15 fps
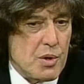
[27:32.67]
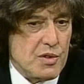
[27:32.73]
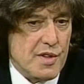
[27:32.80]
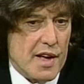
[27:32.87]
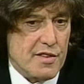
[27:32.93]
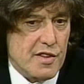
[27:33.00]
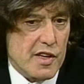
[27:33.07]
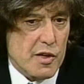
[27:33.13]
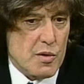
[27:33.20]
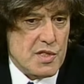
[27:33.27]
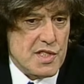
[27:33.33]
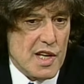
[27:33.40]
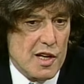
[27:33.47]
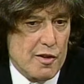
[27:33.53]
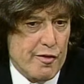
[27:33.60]
protecting
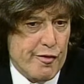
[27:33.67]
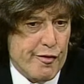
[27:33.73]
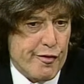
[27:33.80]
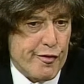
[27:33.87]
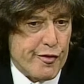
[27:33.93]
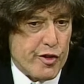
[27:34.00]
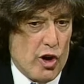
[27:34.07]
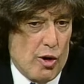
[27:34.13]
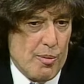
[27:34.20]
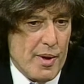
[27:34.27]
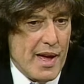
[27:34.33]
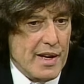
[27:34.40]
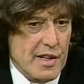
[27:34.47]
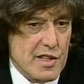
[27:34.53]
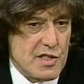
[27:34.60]
yourself from
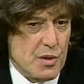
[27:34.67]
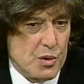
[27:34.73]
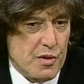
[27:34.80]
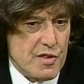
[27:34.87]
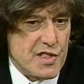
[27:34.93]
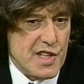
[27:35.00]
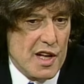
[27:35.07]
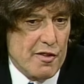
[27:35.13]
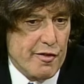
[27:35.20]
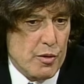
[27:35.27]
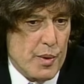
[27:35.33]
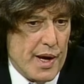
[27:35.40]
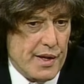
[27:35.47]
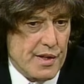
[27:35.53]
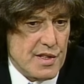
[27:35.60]
any sort of
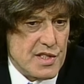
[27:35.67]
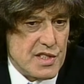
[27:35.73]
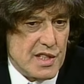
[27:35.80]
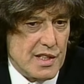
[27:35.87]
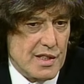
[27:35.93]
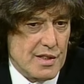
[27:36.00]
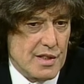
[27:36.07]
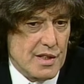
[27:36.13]
self-awareness,